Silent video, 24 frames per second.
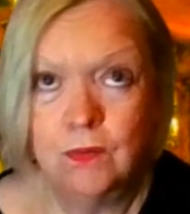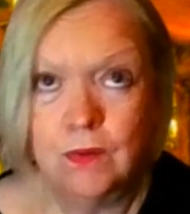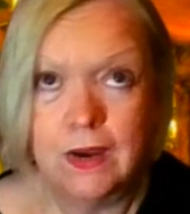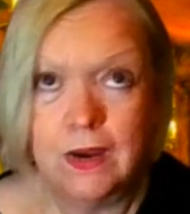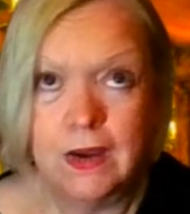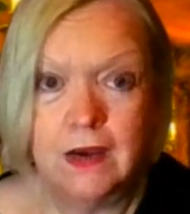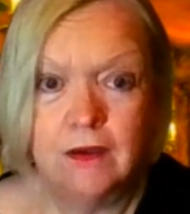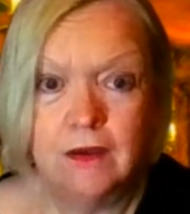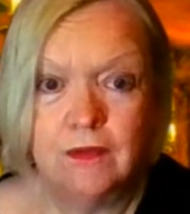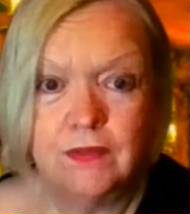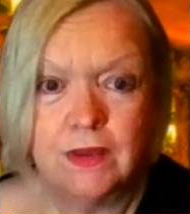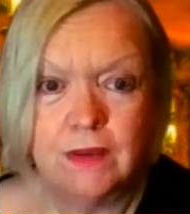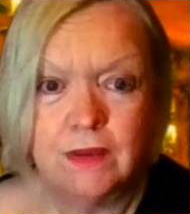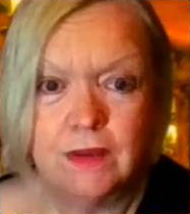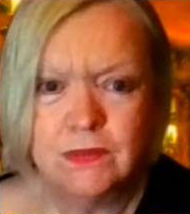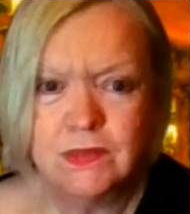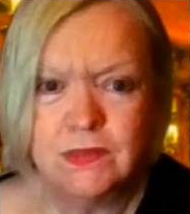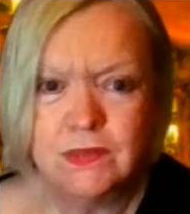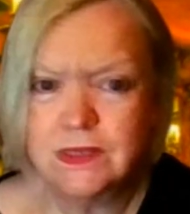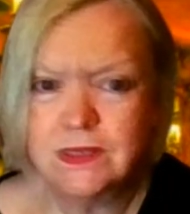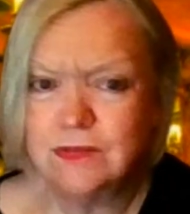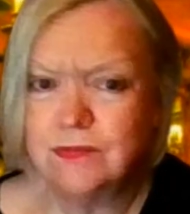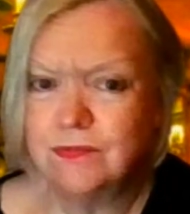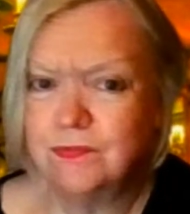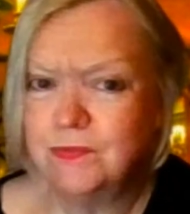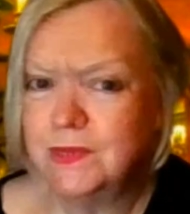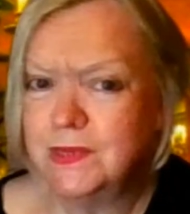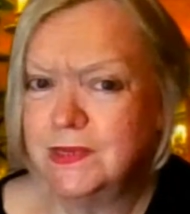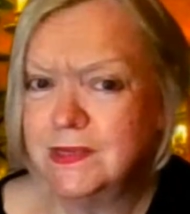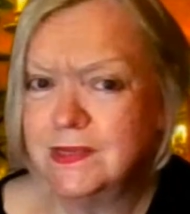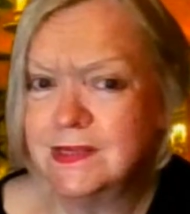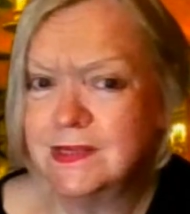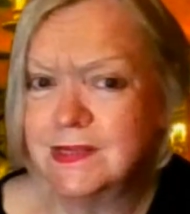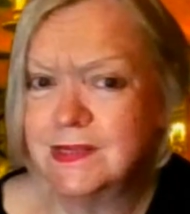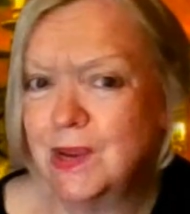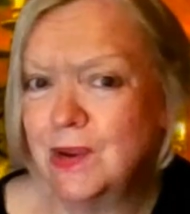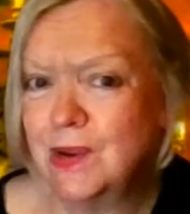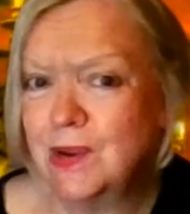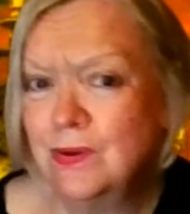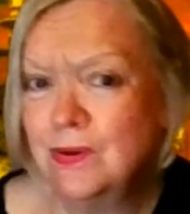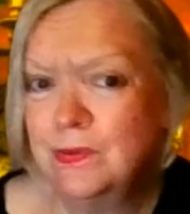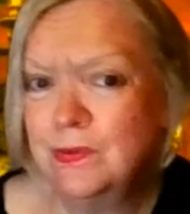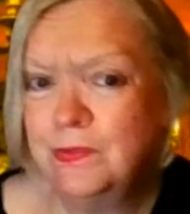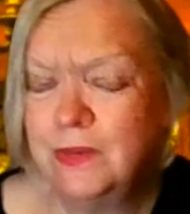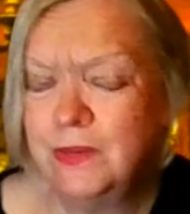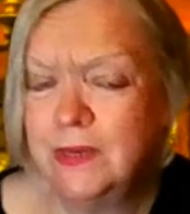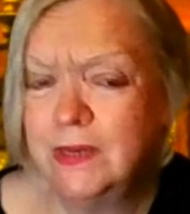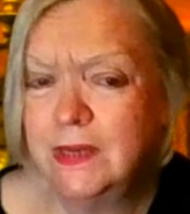Wow, that must have been
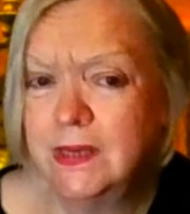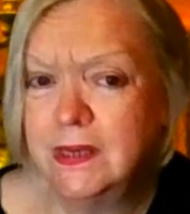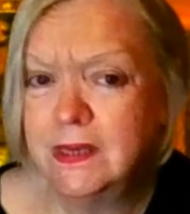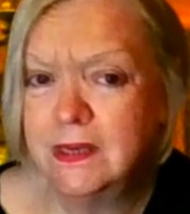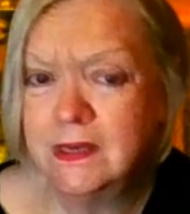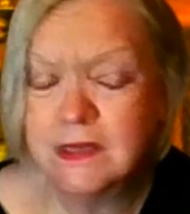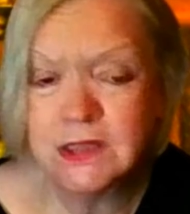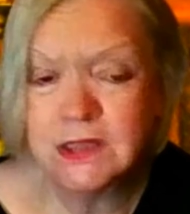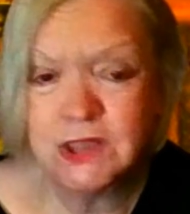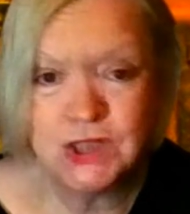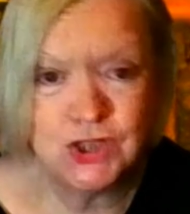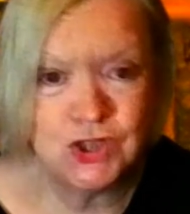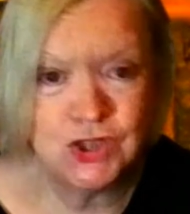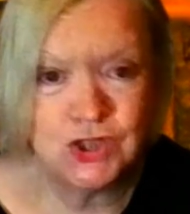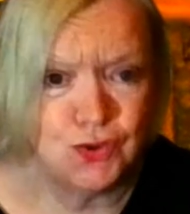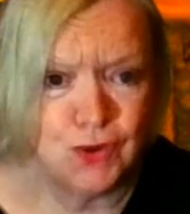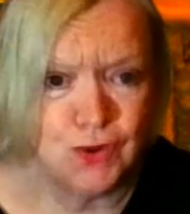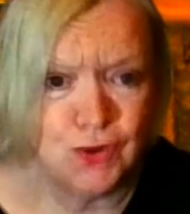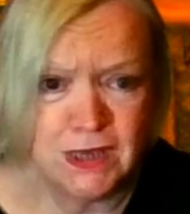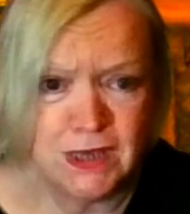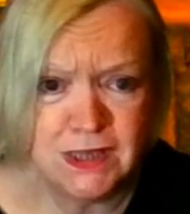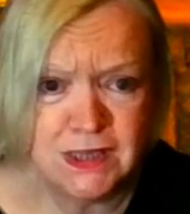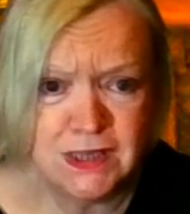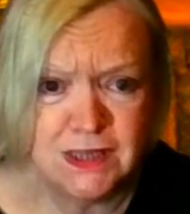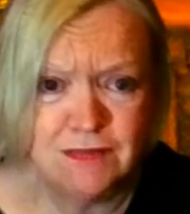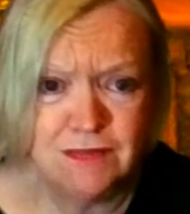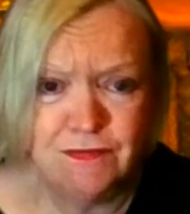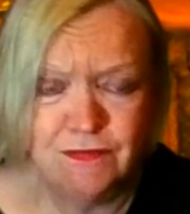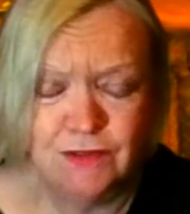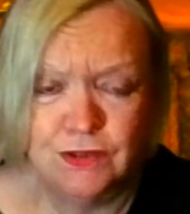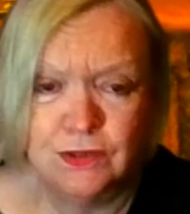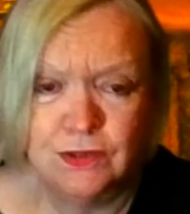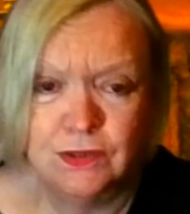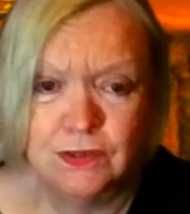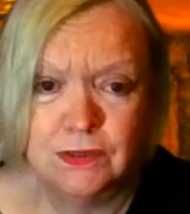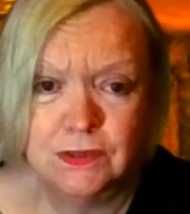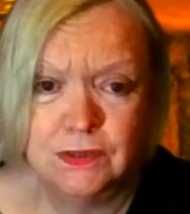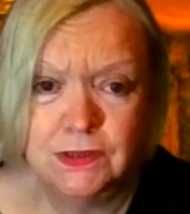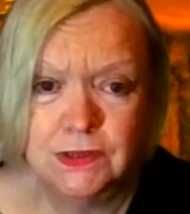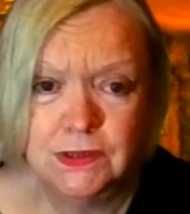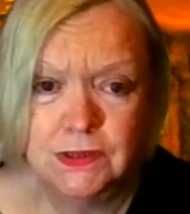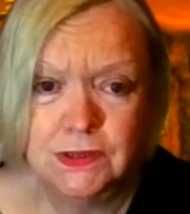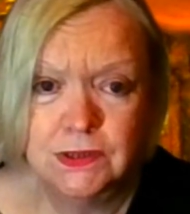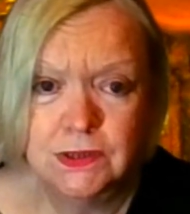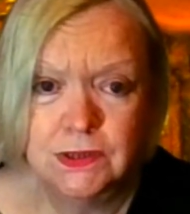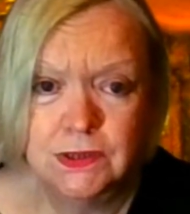terribly stressful.